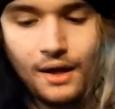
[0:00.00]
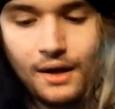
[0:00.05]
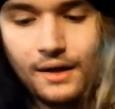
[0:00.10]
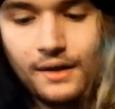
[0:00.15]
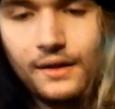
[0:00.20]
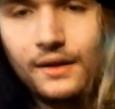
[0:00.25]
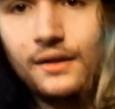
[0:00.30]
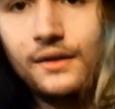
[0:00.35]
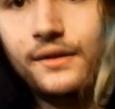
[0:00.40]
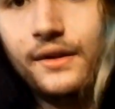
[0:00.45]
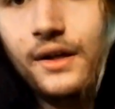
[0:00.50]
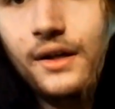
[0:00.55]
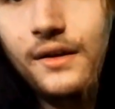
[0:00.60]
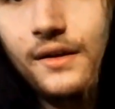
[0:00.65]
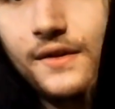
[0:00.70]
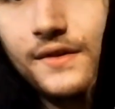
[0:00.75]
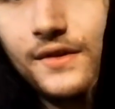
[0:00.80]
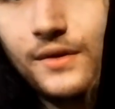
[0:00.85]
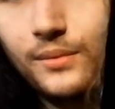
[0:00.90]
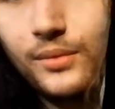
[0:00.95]
I think a lot of
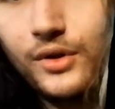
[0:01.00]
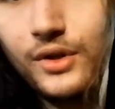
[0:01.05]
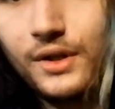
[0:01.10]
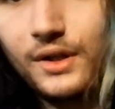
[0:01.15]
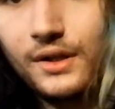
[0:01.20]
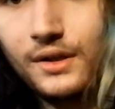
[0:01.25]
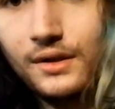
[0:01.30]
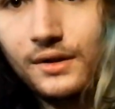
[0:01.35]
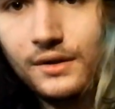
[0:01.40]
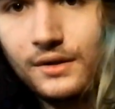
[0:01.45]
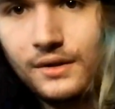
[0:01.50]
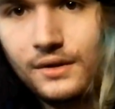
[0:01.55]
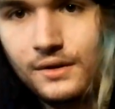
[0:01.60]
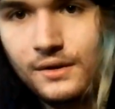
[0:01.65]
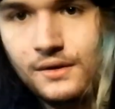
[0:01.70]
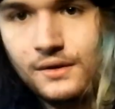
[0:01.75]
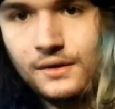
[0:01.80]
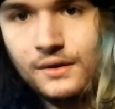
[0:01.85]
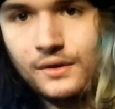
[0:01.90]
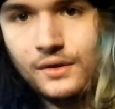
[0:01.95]
these are pretty
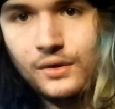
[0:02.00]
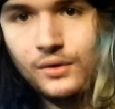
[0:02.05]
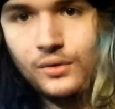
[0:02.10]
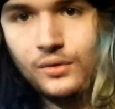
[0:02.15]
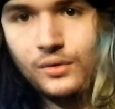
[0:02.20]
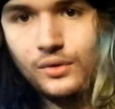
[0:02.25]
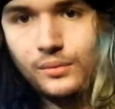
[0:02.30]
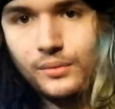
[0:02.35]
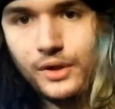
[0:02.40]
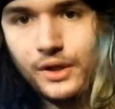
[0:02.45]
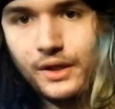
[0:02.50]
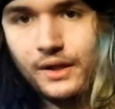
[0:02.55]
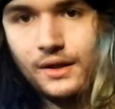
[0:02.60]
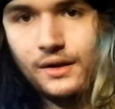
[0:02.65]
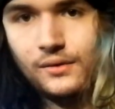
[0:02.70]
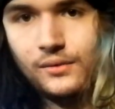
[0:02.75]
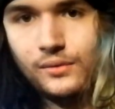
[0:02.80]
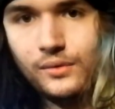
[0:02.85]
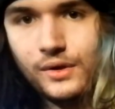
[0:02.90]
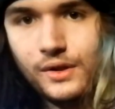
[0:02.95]
cool, but I
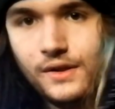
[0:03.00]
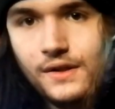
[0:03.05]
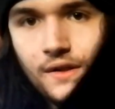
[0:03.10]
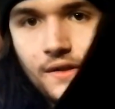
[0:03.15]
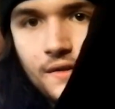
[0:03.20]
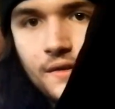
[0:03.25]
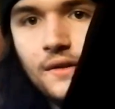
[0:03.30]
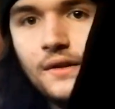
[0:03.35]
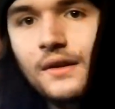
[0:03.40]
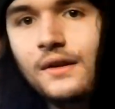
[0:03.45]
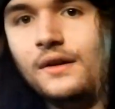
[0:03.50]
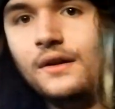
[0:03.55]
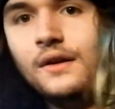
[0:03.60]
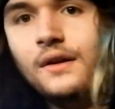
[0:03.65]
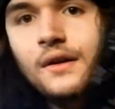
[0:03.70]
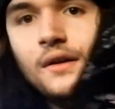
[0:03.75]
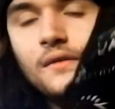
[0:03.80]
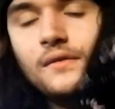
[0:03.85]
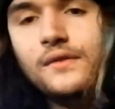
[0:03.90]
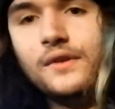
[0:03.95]
don't wear these
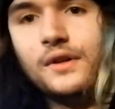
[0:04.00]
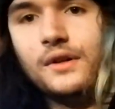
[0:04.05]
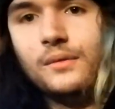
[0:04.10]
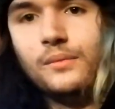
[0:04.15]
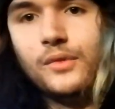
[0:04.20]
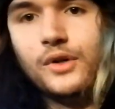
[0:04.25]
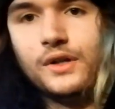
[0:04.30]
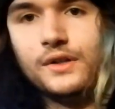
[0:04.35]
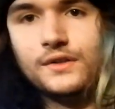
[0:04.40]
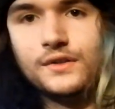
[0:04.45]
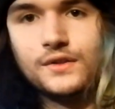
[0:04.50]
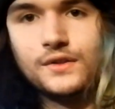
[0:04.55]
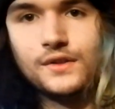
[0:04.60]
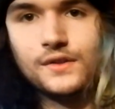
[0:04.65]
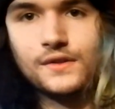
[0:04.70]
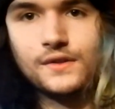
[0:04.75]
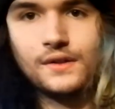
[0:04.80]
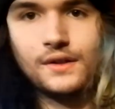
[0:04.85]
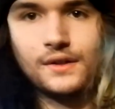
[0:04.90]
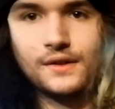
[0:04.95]
very much
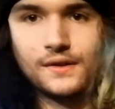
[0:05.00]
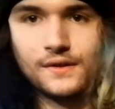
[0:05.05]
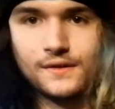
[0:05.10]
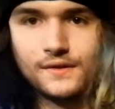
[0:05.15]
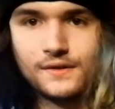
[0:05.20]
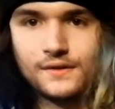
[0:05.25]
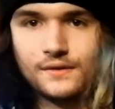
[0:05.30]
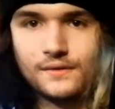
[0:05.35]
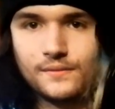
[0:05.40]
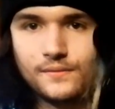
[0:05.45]
just because